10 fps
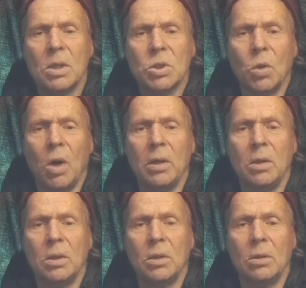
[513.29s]
So
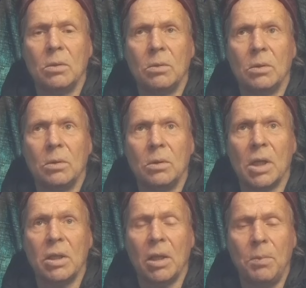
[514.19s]

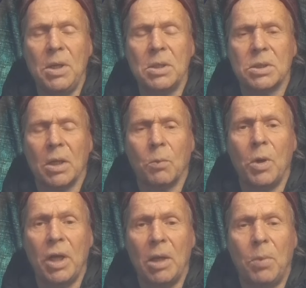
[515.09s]
that means that
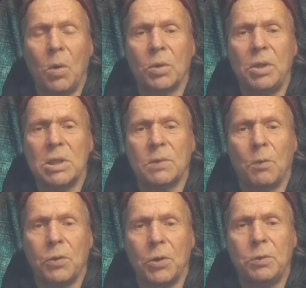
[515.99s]
when I bought this
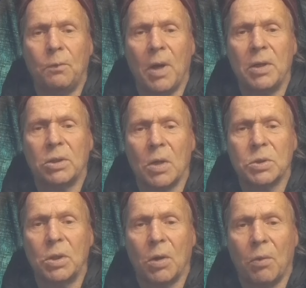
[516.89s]
for
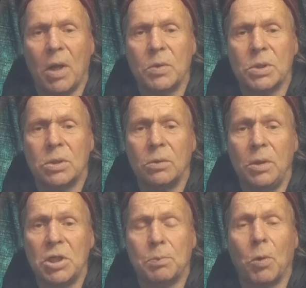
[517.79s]
35,000 crowns,
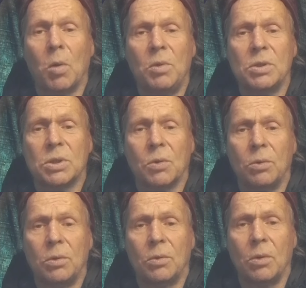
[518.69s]
these problems
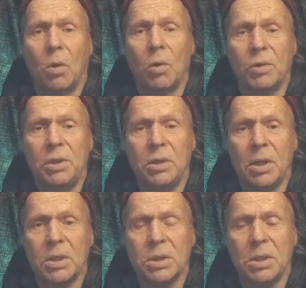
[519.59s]

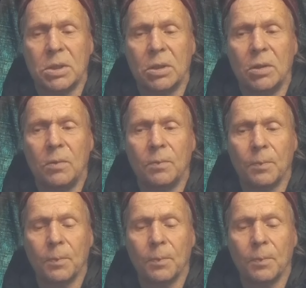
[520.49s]
already existed.